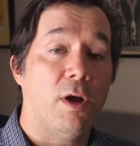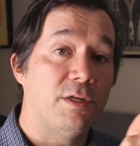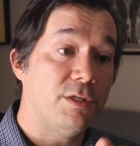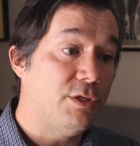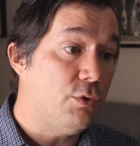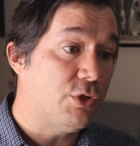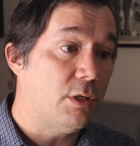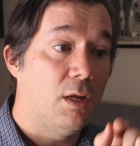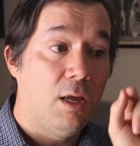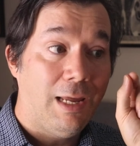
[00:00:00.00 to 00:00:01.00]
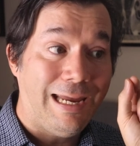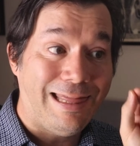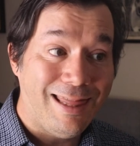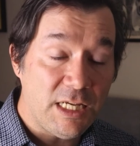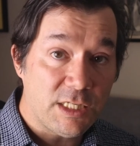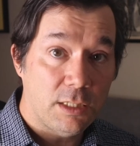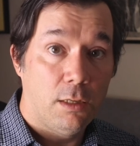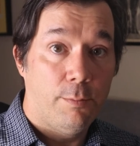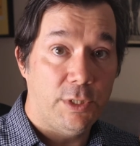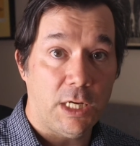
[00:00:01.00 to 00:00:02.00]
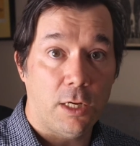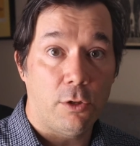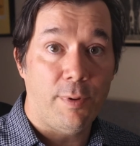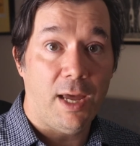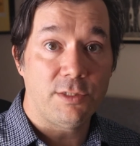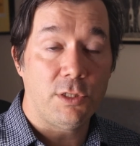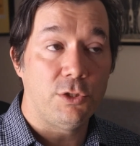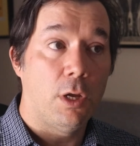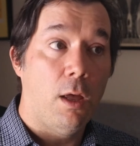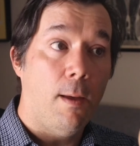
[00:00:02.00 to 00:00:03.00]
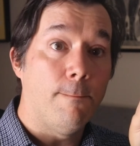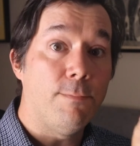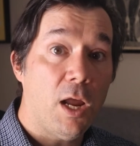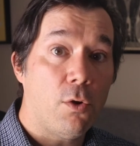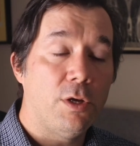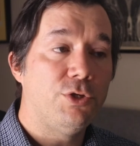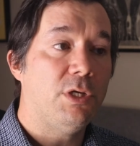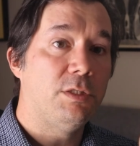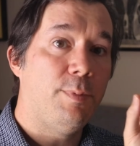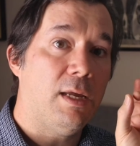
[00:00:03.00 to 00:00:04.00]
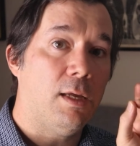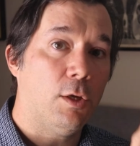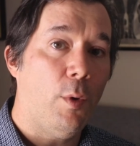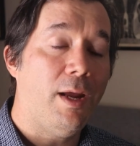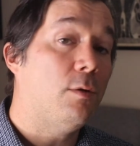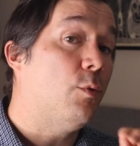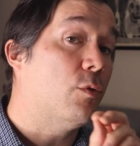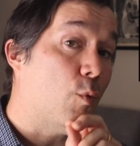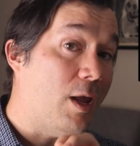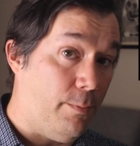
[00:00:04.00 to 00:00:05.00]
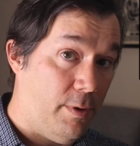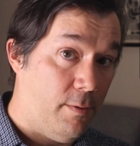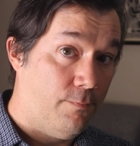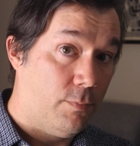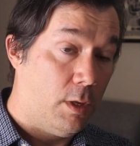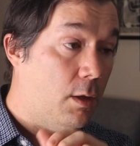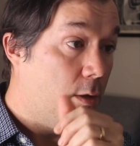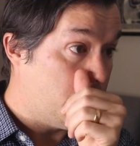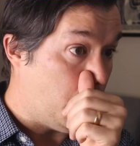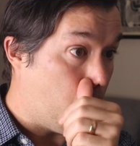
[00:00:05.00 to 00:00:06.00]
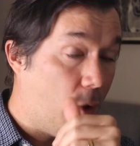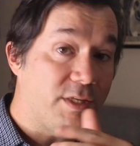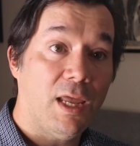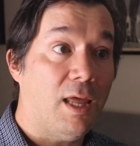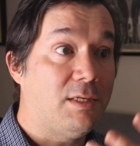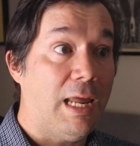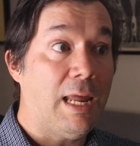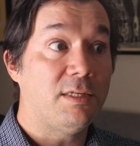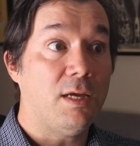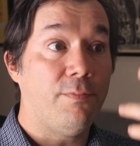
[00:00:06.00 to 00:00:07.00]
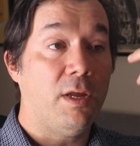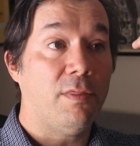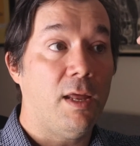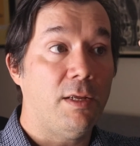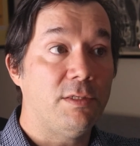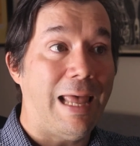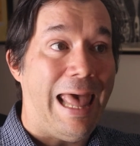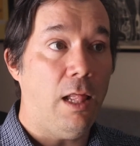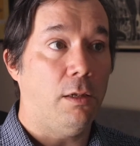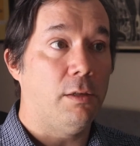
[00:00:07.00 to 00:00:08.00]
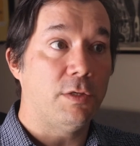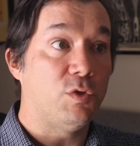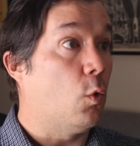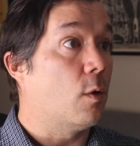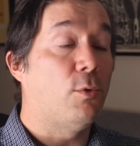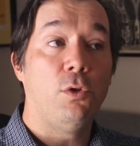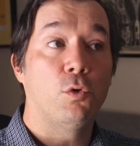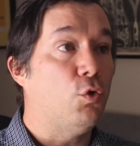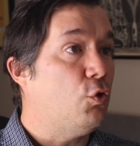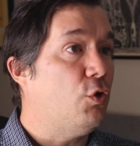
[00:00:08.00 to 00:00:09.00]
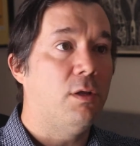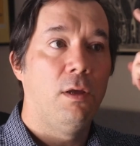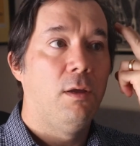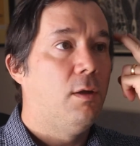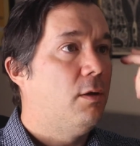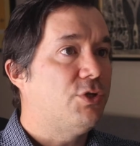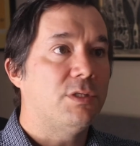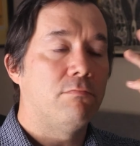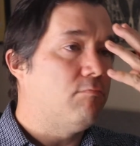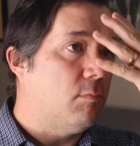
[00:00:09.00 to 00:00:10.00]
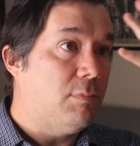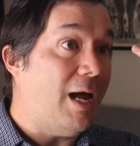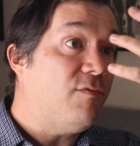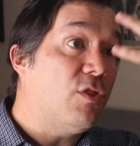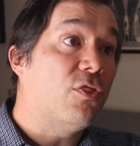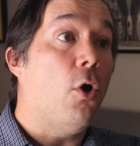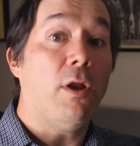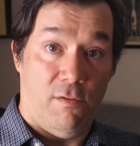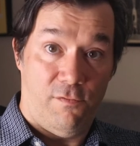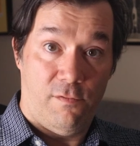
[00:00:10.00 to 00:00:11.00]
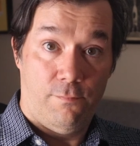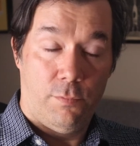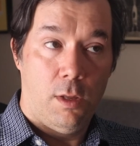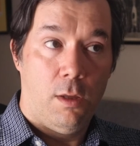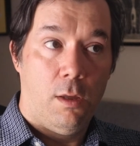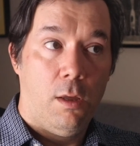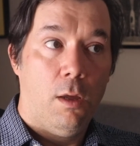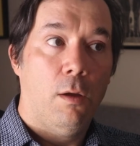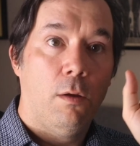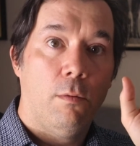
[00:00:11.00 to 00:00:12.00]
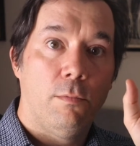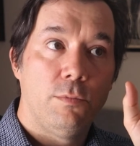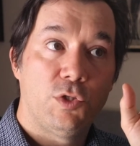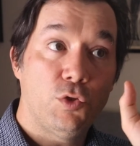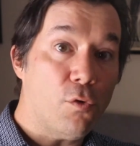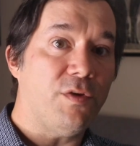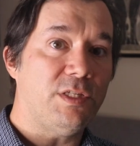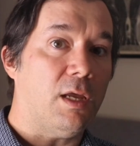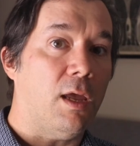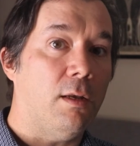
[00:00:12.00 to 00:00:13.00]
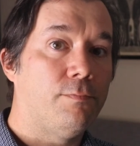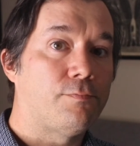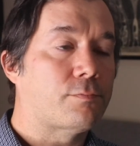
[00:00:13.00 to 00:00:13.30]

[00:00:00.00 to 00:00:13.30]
prostitution. In this particular passage, marriage is being equated with rape. So once again, taking something that is held as normal, good, just not even thought of, surfacing it,